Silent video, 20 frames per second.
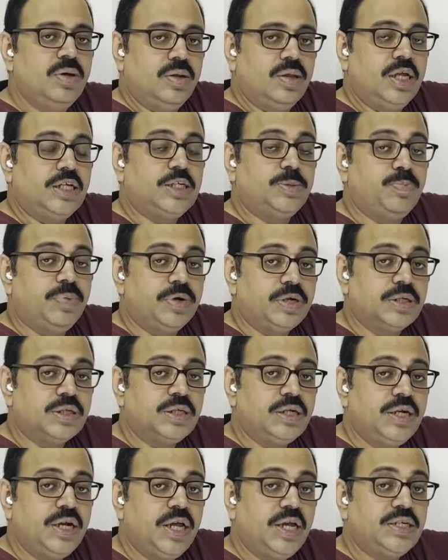This
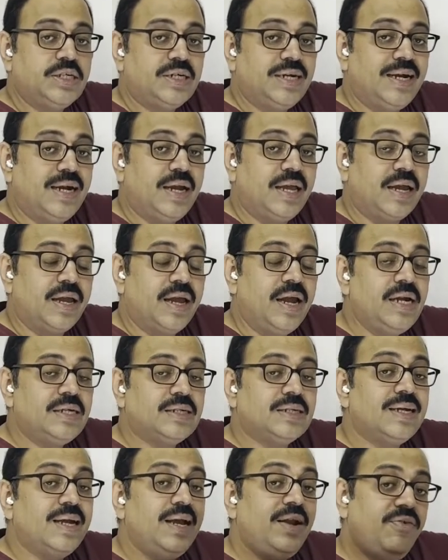percentage
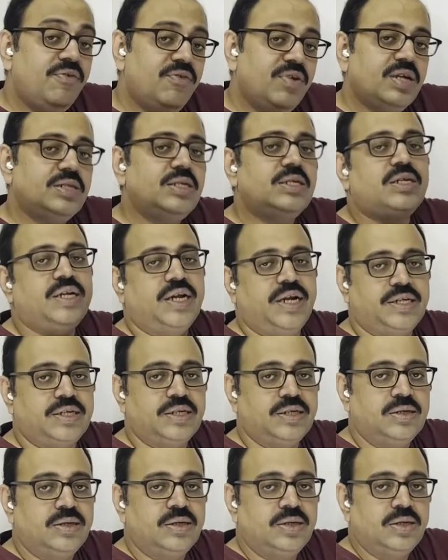indicates interest rate.
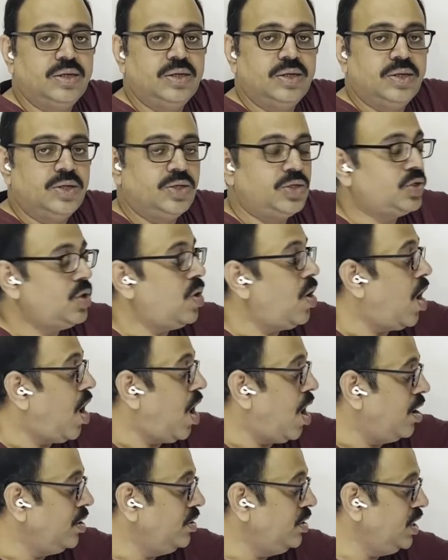So
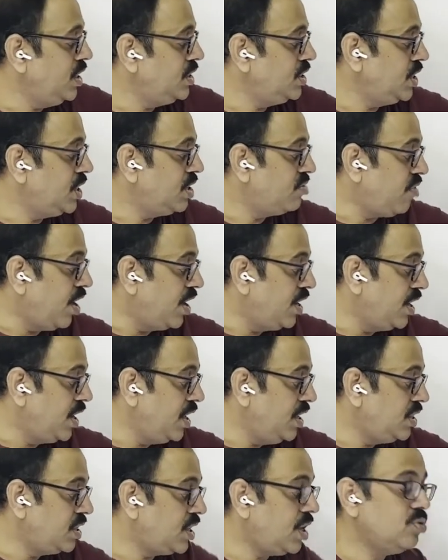on this
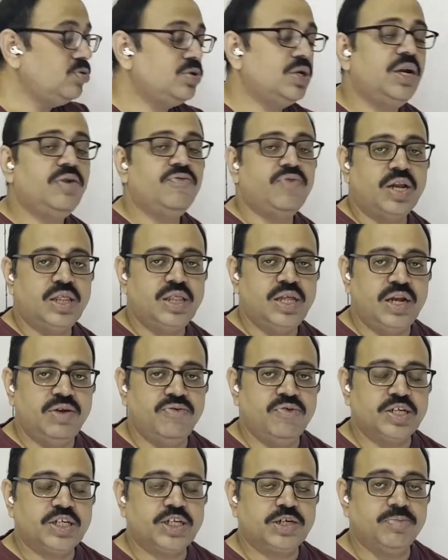20,000 worth
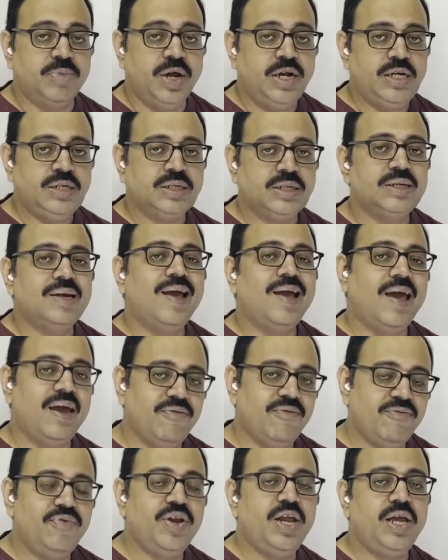investments,
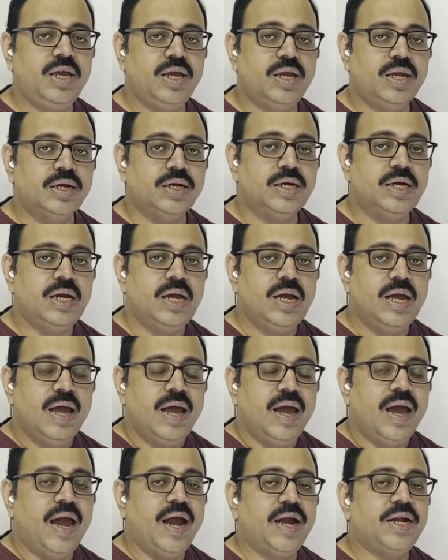every year
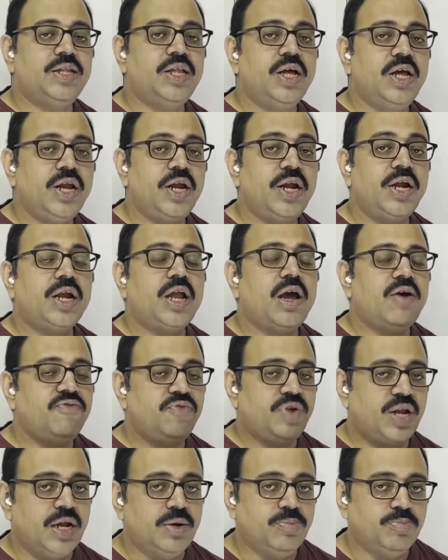at the rate
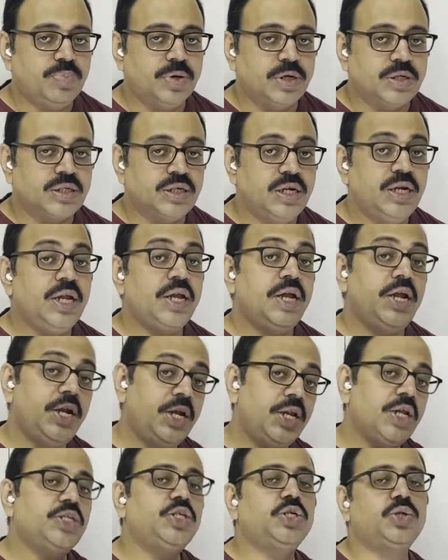of 10%
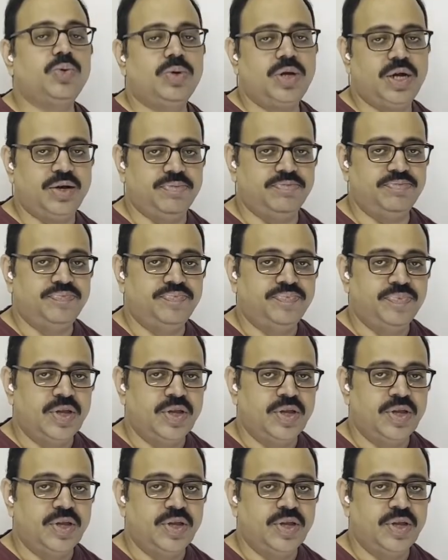interest should come.